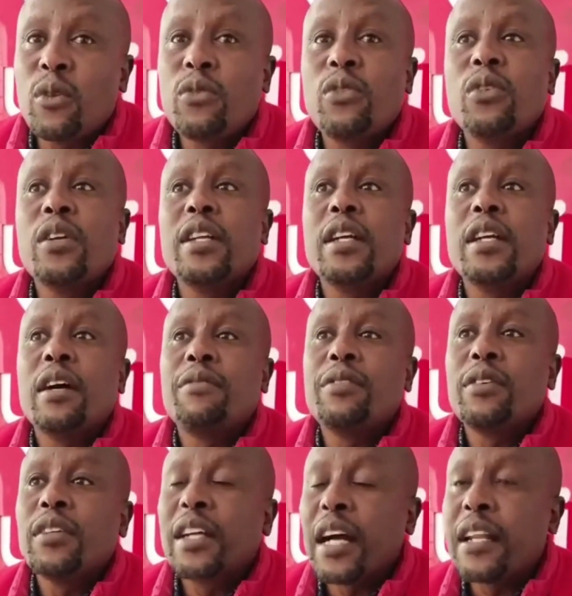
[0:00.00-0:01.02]
we
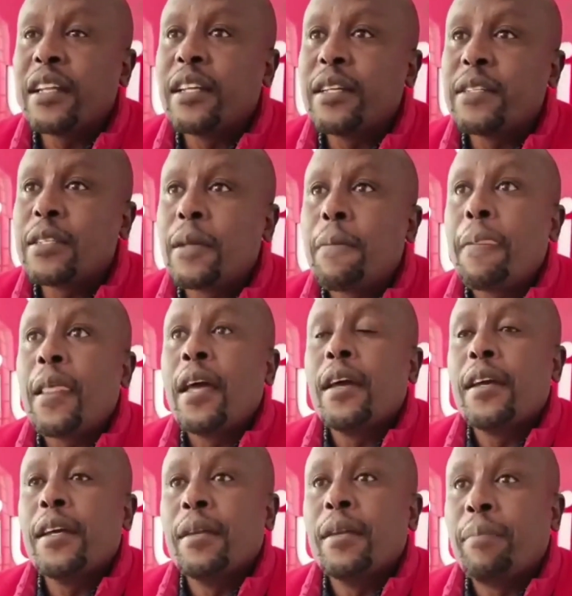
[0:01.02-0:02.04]
field candidates
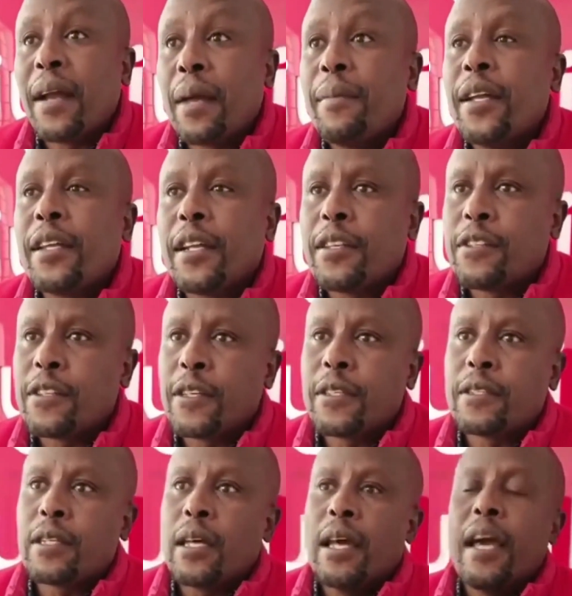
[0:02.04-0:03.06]
in parliamentary
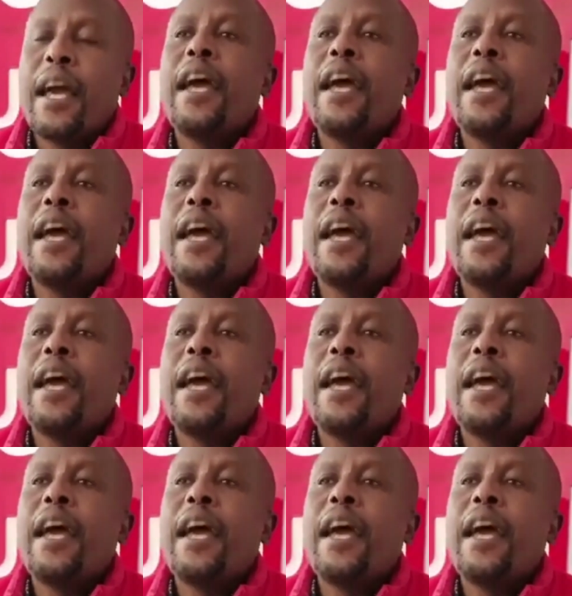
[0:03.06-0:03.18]
seats.